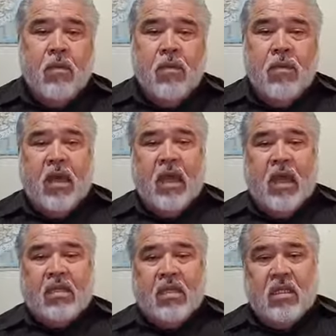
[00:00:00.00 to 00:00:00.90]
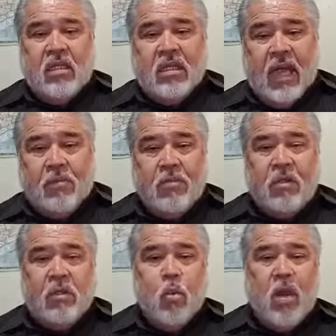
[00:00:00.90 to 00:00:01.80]
that as the
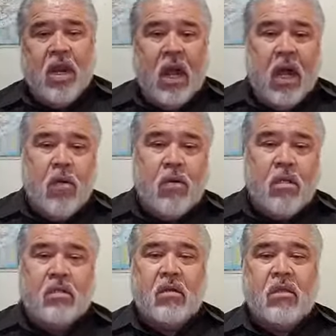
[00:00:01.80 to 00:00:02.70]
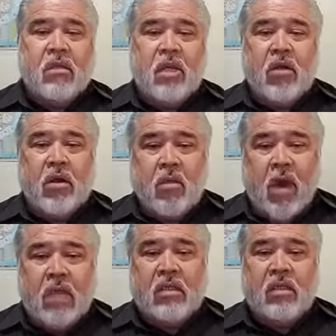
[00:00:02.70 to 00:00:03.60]
disciples went out and started sharing
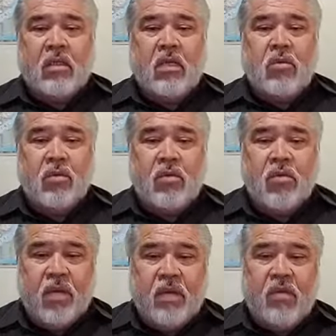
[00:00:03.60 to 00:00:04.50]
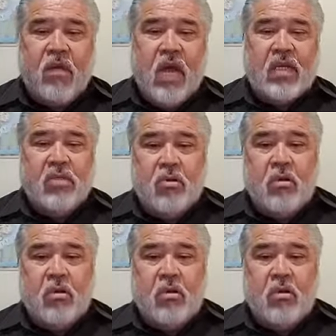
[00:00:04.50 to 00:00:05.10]
Christ and started doing the things that God told